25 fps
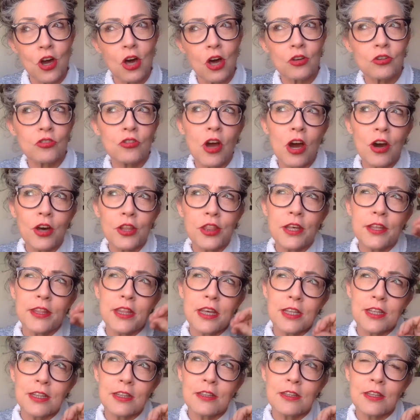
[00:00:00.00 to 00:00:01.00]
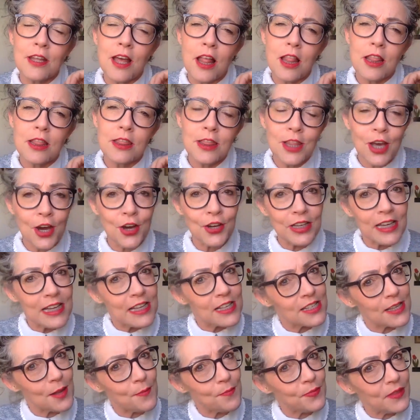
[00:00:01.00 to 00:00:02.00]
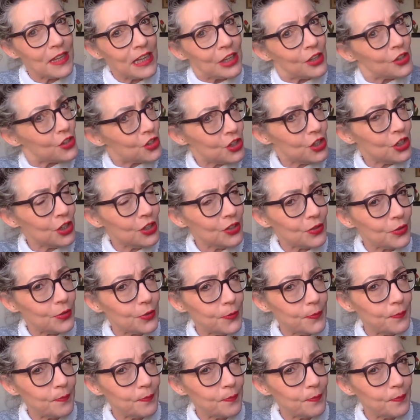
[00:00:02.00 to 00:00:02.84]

rather than learning something new.